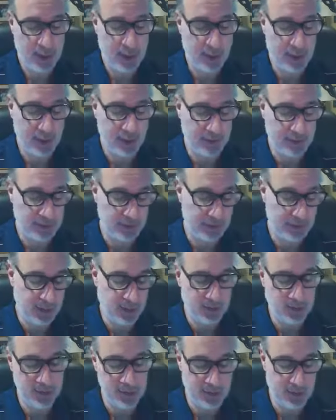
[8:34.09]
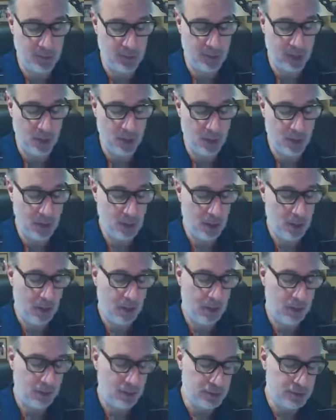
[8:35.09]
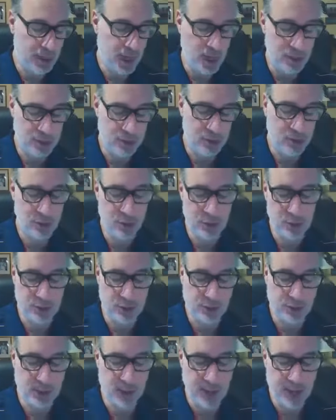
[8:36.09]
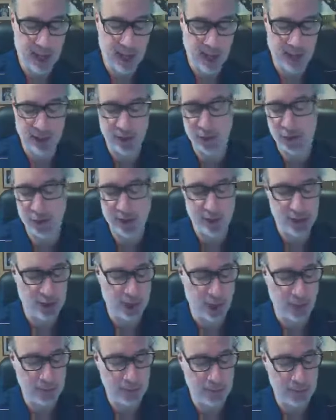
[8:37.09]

Uh, success isn't about the job you do, it's about how you do the job.